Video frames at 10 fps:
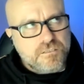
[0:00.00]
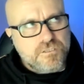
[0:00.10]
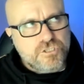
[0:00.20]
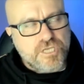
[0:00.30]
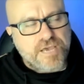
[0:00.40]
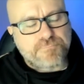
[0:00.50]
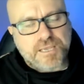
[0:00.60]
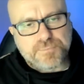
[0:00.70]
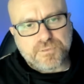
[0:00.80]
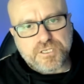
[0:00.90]
do you have
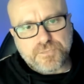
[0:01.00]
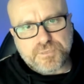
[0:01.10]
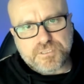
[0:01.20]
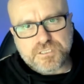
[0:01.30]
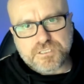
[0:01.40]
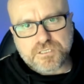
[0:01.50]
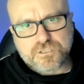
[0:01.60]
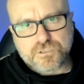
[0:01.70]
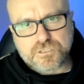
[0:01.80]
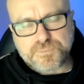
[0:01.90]
people in your business that
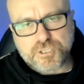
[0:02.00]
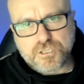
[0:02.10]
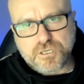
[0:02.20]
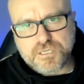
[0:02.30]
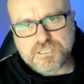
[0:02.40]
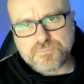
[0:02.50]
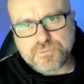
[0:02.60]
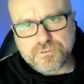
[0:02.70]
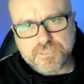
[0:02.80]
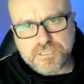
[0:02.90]
sort of specialize in
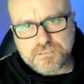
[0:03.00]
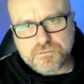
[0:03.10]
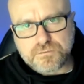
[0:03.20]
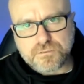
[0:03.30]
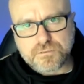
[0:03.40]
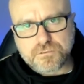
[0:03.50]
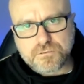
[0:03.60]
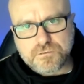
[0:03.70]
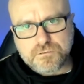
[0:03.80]
breweries, or?